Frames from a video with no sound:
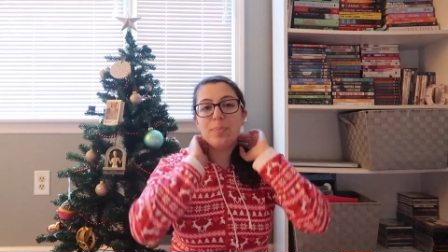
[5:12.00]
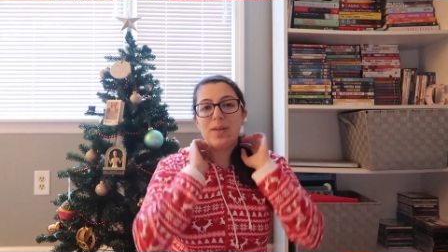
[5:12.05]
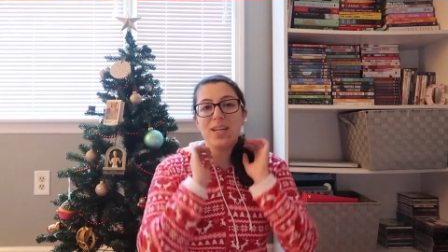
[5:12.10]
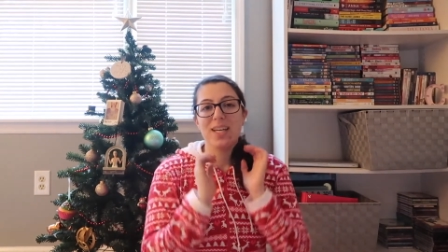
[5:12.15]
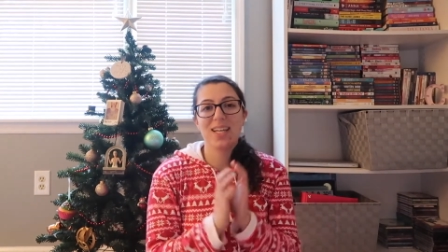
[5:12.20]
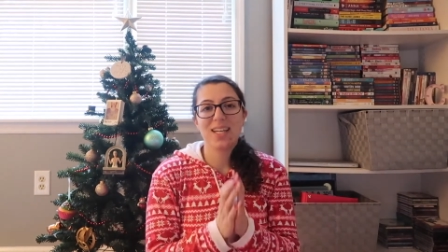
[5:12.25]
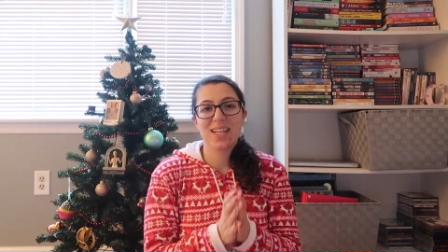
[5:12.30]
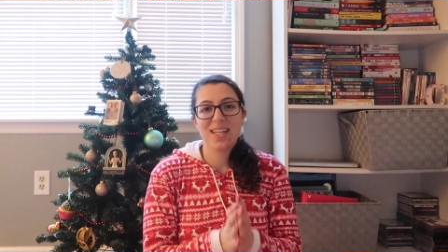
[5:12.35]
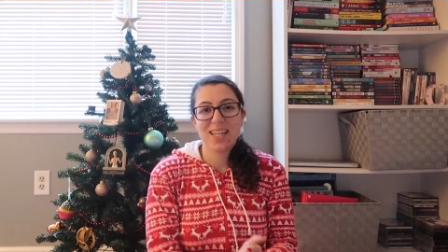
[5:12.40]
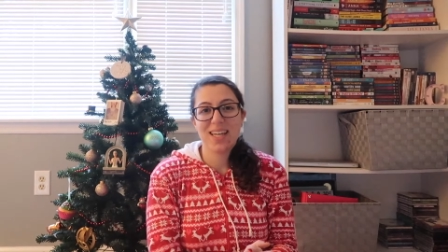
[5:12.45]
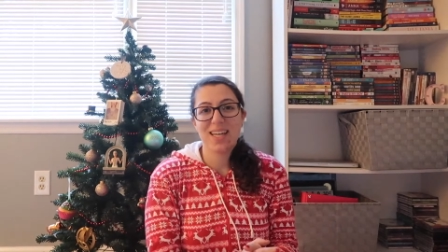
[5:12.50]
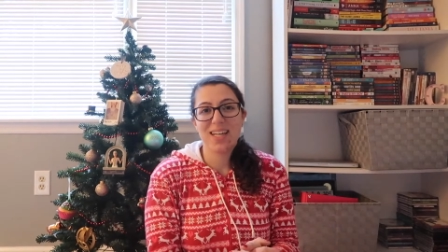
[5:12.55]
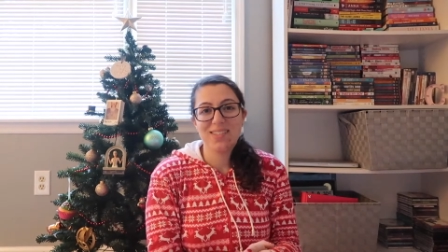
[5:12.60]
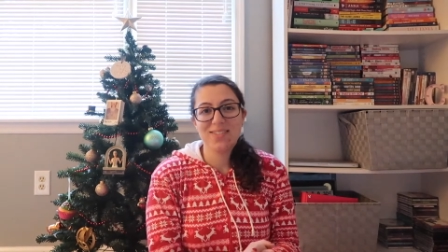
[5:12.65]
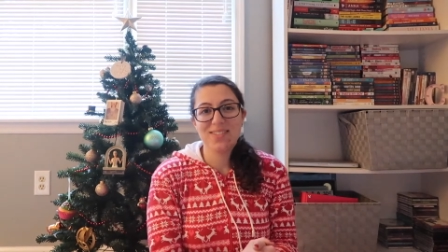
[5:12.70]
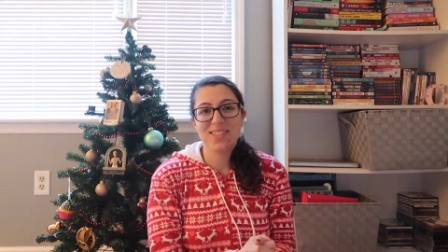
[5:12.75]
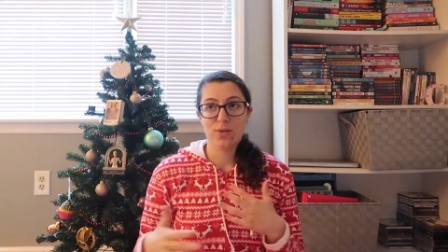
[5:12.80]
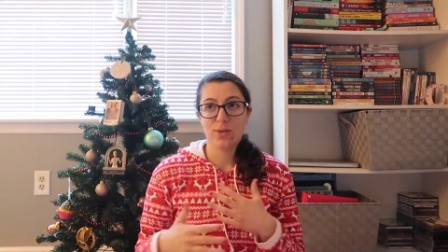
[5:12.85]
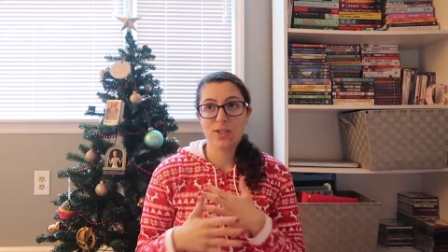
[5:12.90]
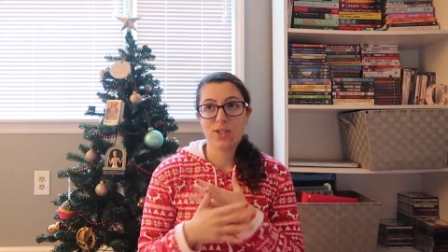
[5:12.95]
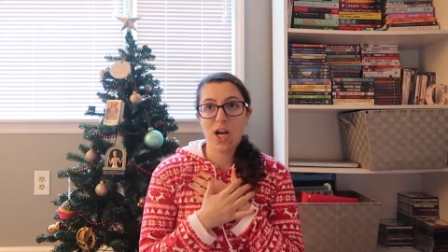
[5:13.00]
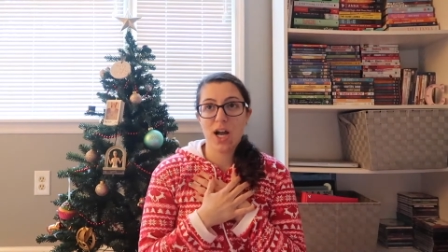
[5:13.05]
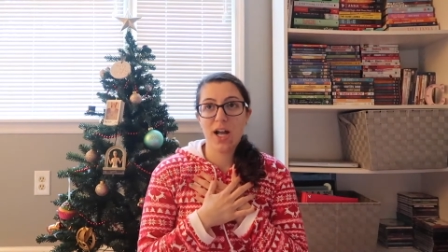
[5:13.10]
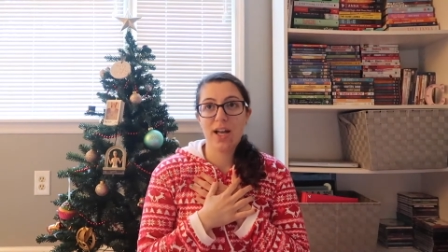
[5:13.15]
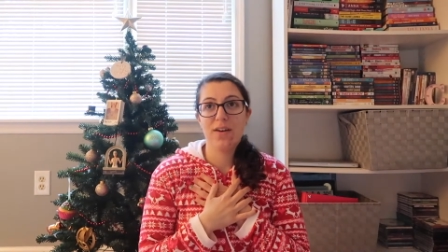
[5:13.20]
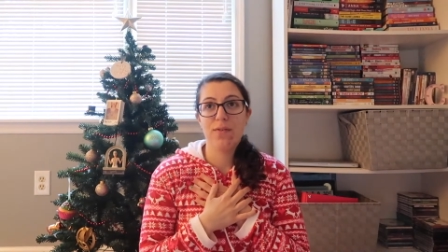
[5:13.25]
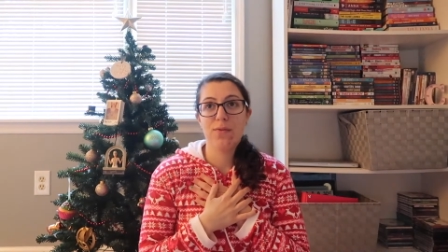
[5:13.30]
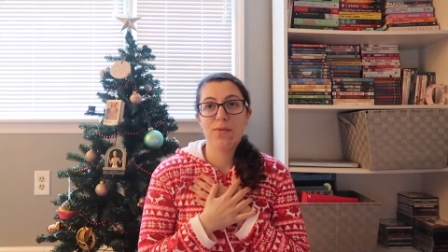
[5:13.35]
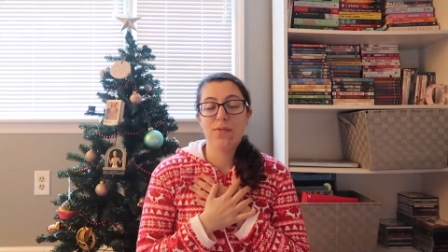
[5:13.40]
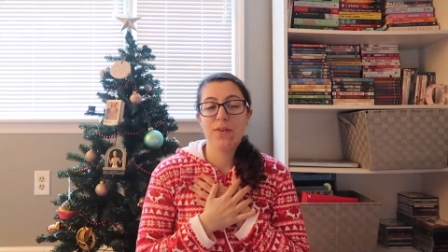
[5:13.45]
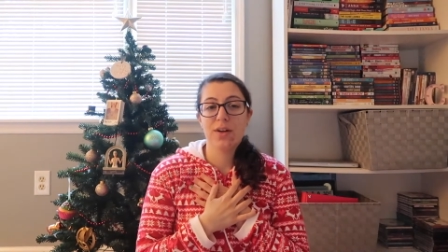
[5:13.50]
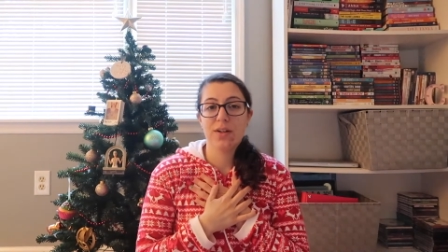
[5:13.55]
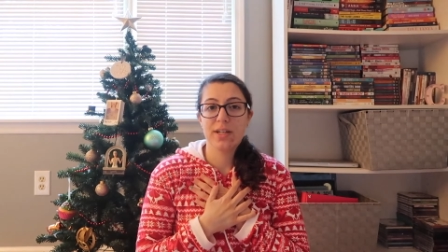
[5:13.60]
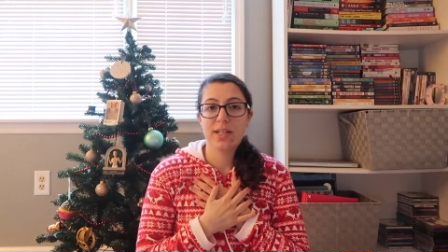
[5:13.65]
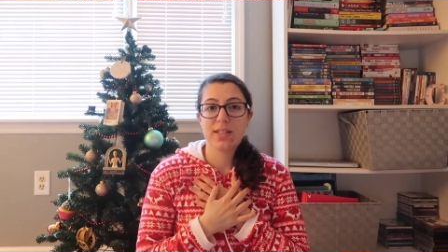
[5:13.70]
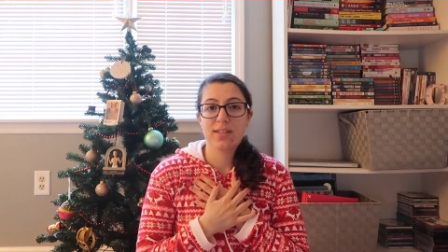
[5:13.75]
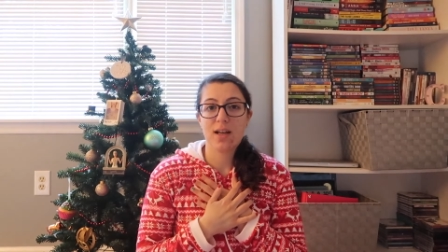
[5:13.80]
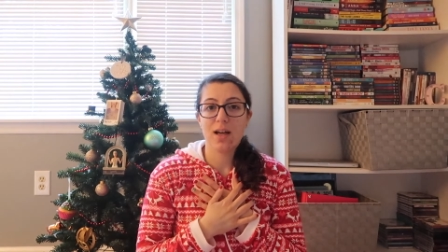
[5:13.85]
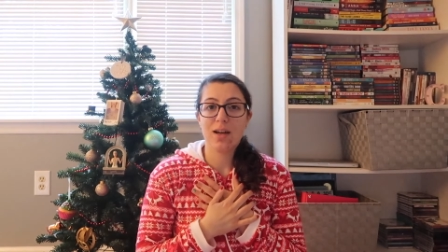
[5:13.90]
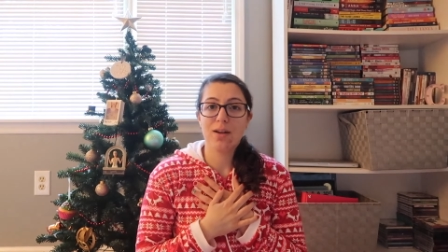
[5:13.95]
big gift, which I am
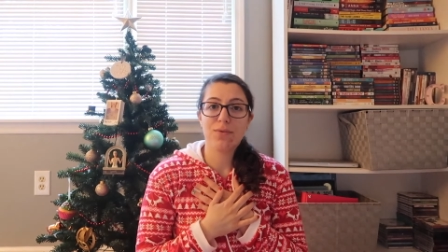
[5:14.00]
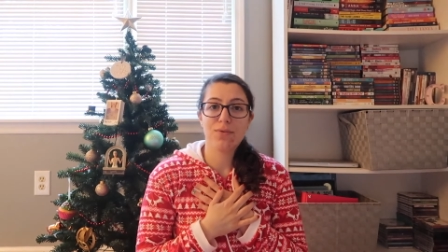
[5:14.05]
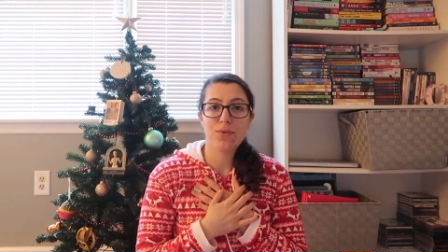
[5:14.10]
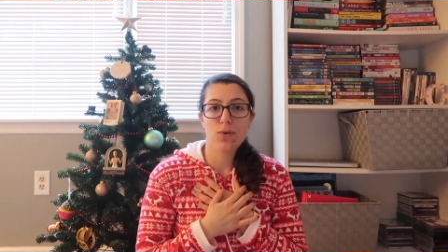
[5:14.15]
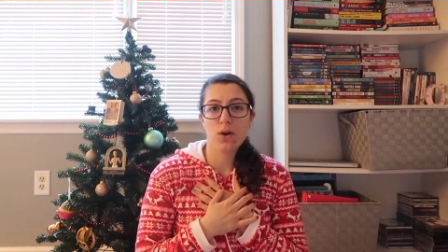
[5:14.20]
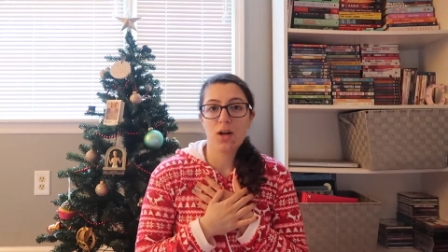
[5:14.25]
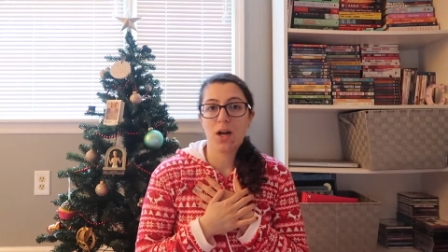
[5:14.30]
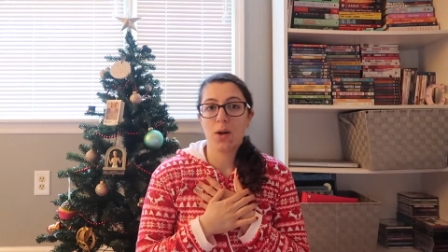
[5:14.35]
very excited for.